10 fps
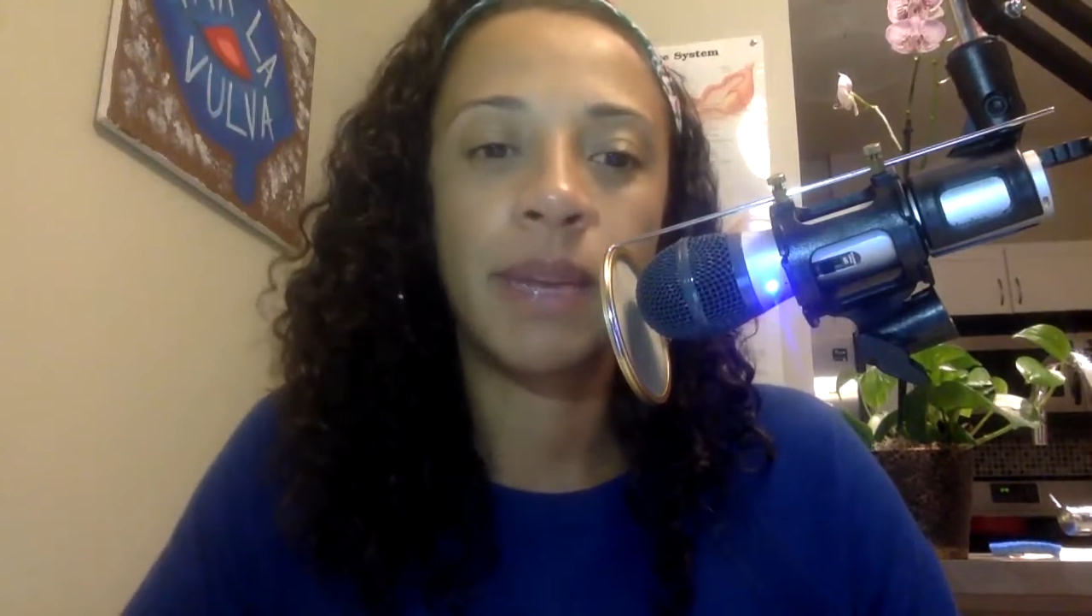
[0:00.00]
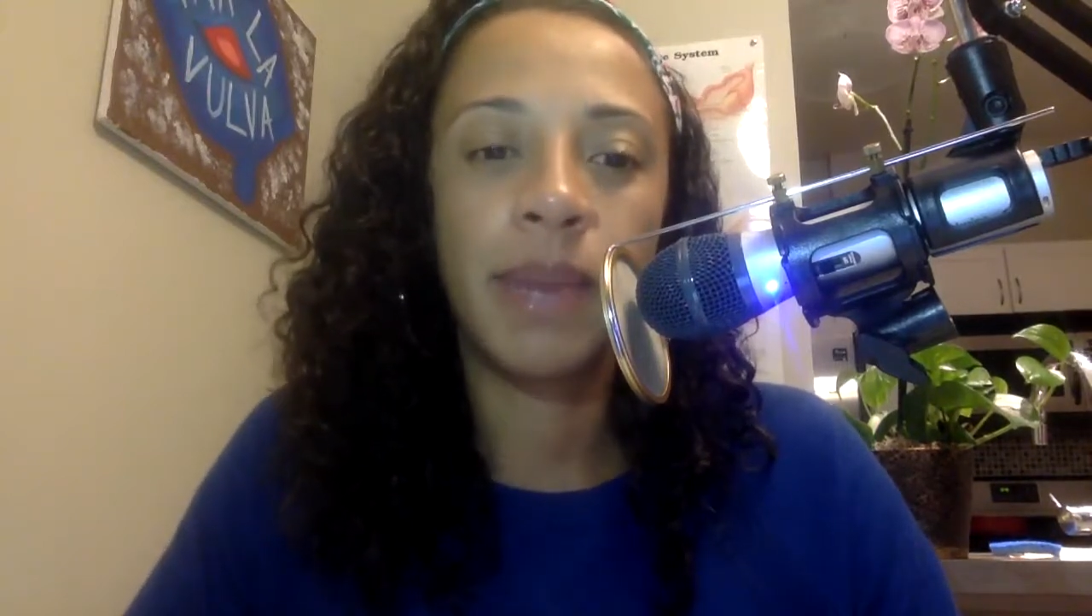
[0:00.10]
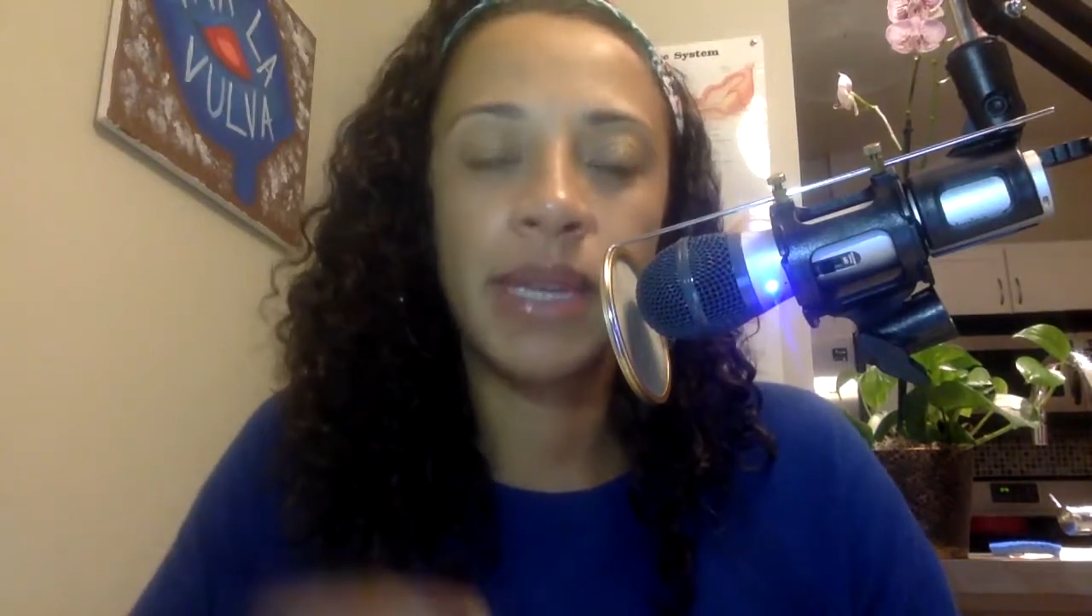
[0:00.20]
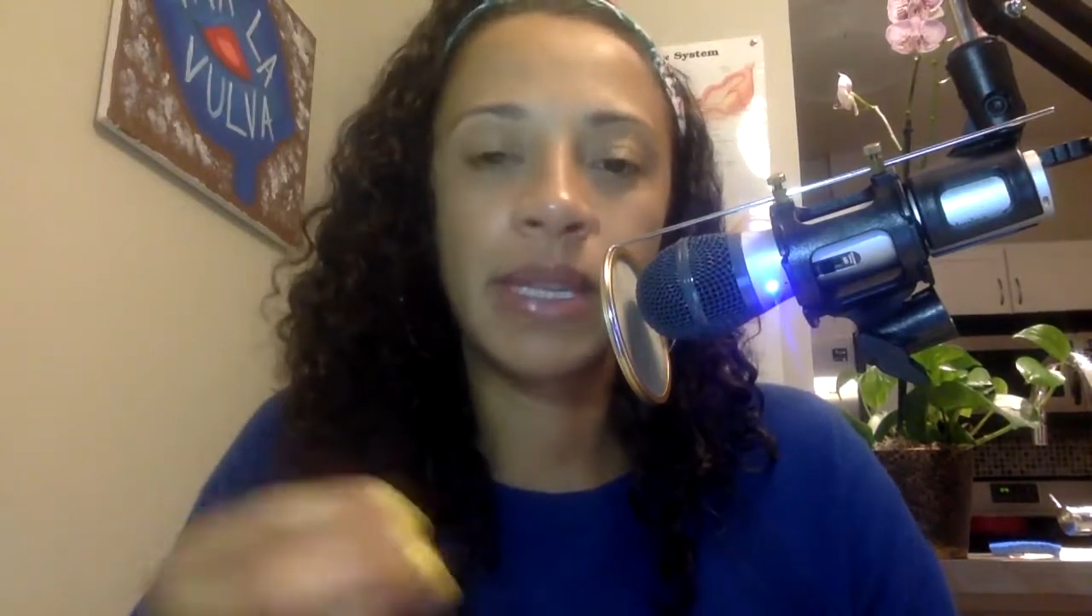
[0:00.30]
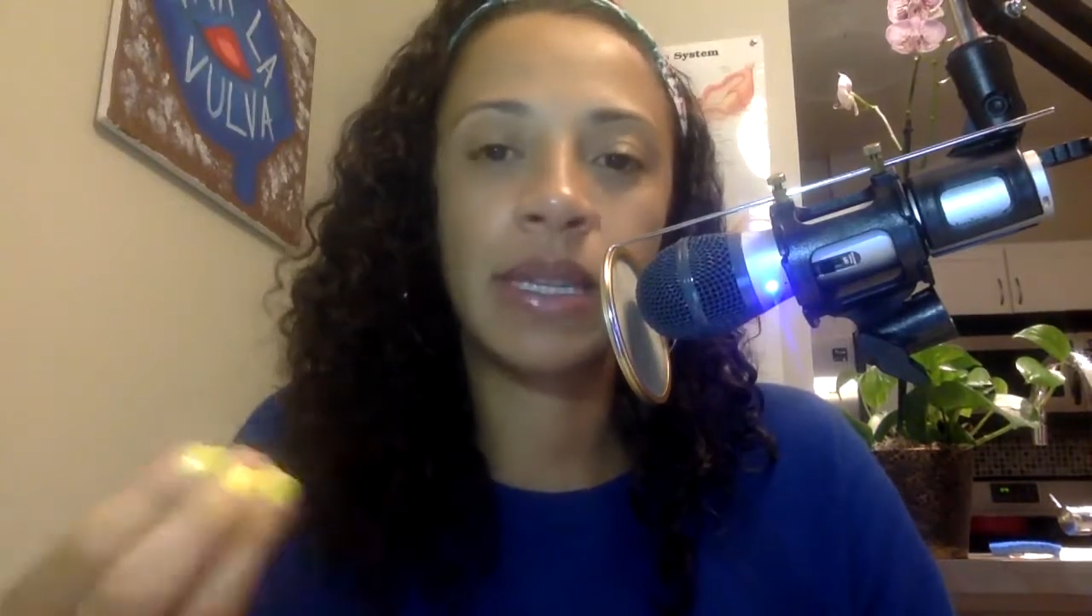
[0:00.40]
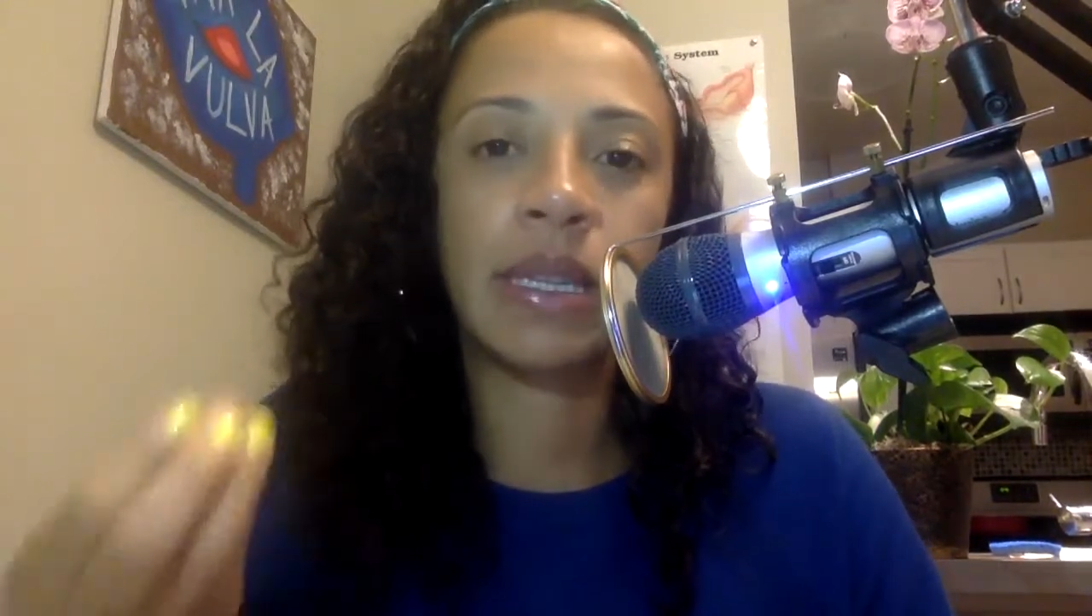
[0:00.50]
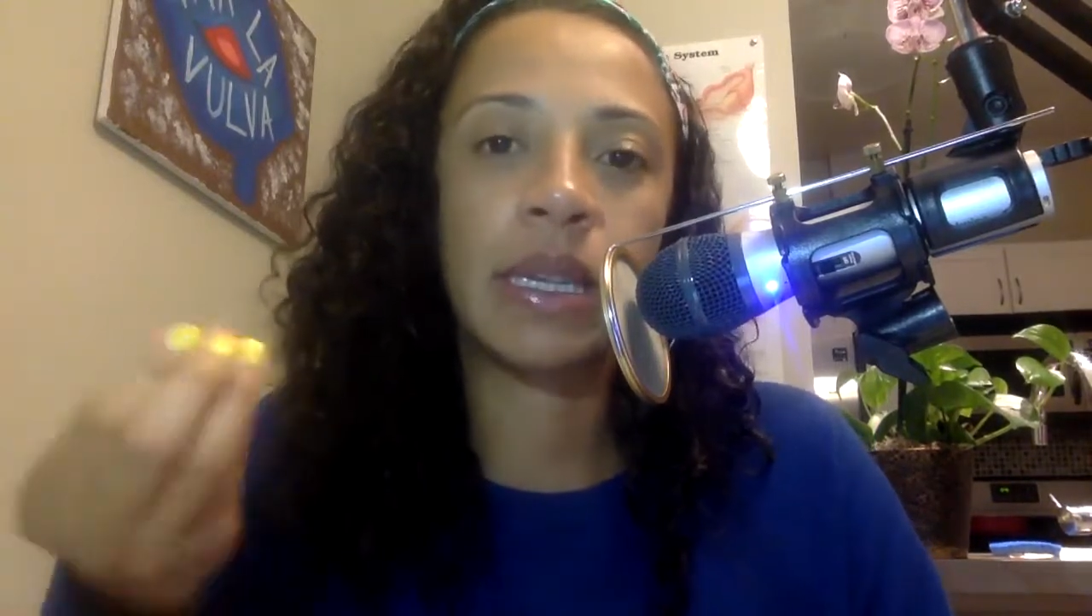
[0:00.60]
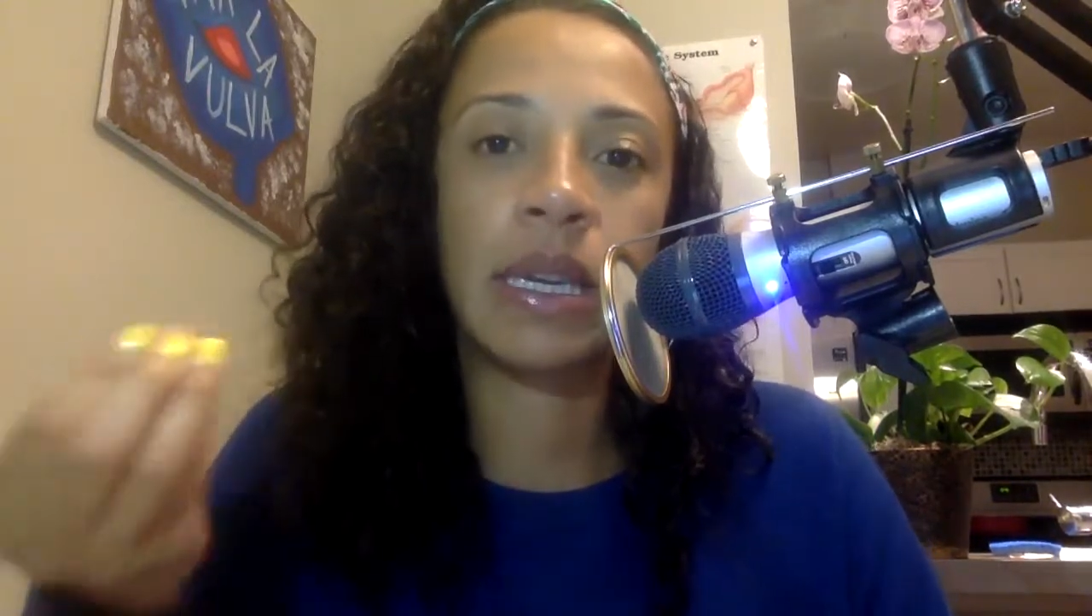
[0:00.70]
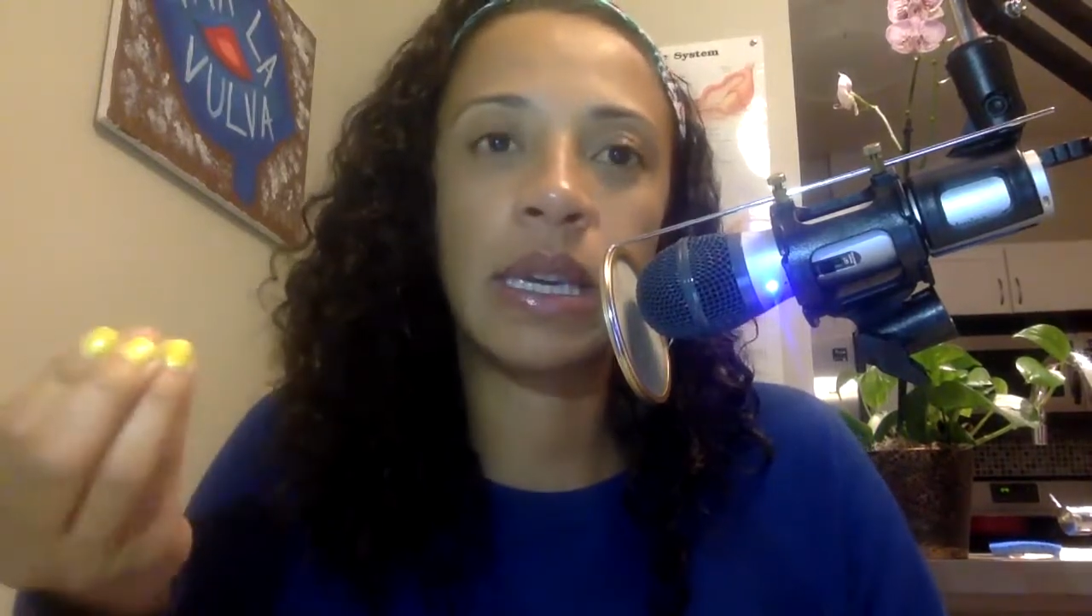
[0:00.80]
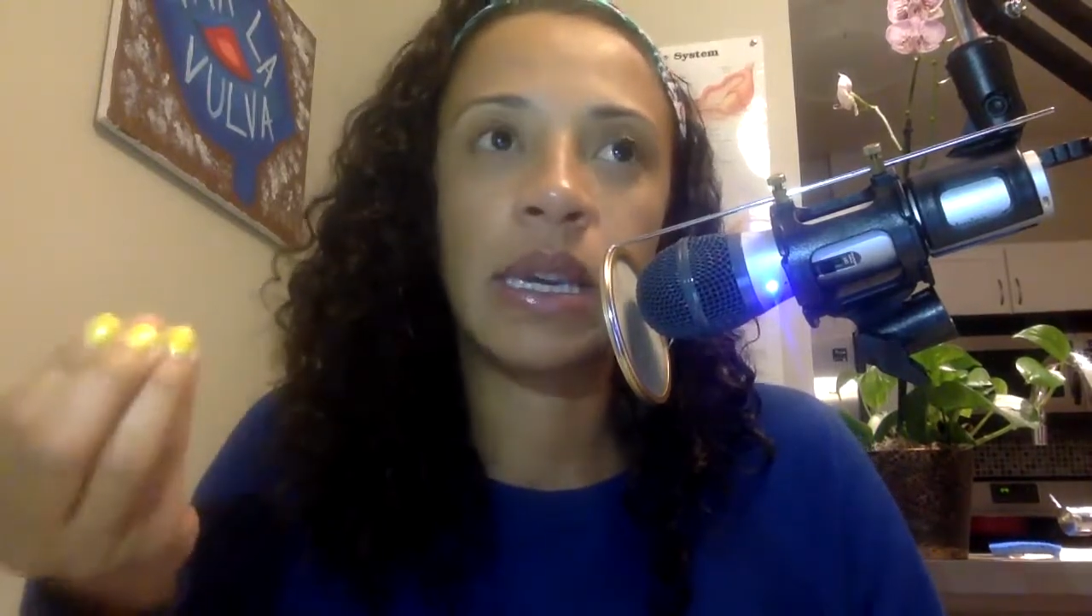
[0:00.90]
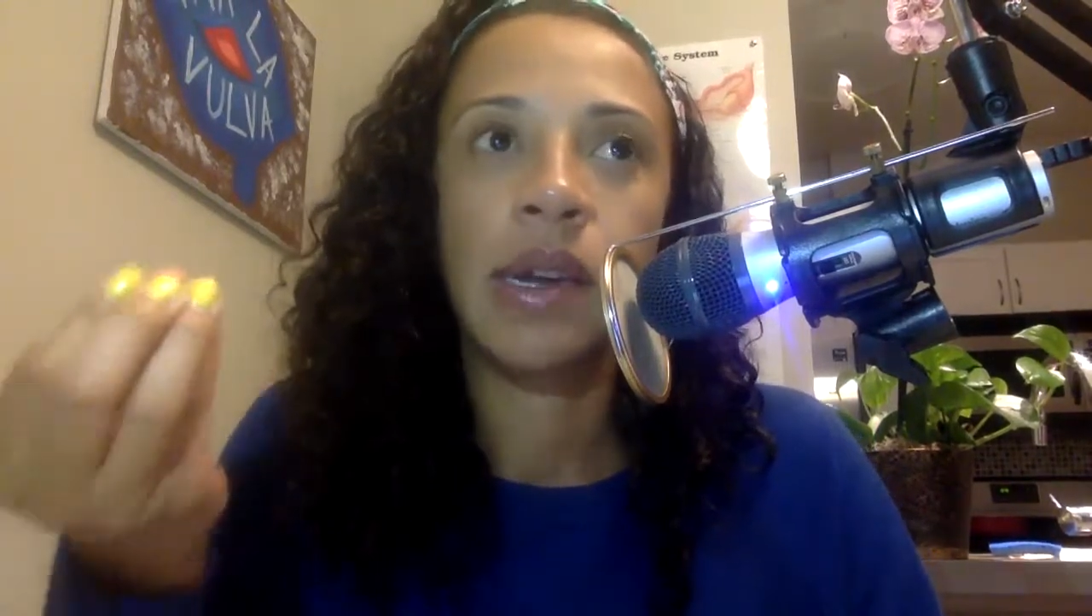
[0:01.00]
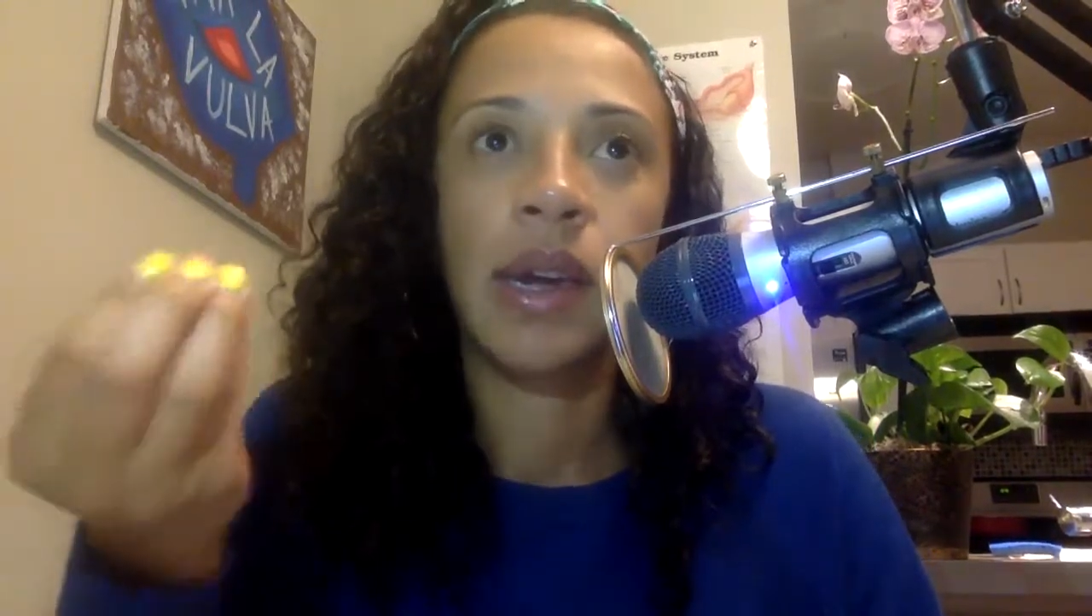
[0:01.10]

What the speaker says: basically